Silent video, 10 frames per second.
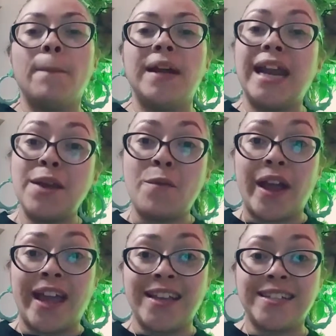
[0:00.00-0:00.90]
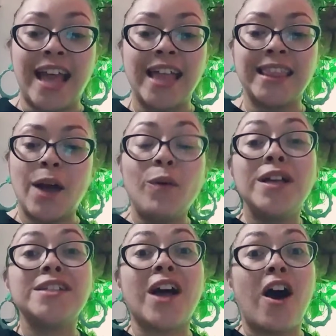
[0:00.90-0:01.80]
But anyways, that
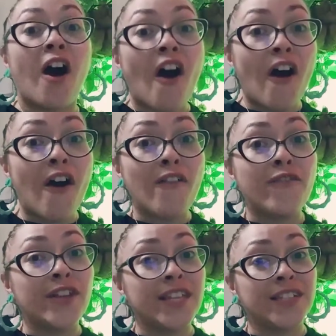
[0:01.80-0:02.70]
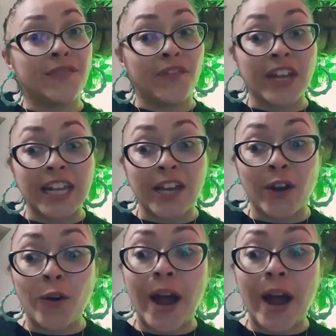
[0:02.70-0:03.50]
was all for this video.